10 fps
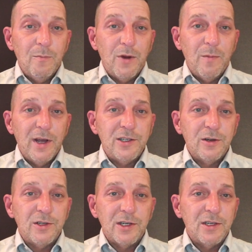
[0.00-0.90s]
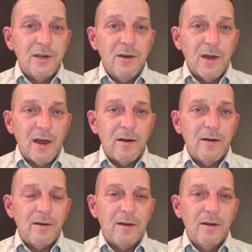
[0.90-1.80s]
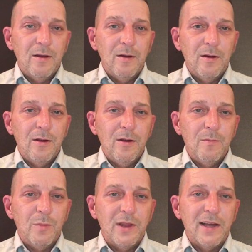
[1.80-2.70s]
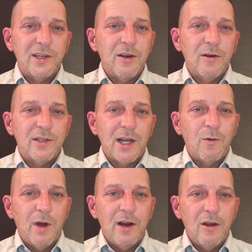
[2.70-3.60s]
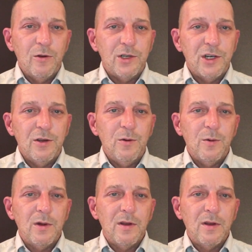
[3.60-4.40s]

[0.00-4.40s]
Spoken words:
But it makes no sense to do that. But that's a good segue to go to.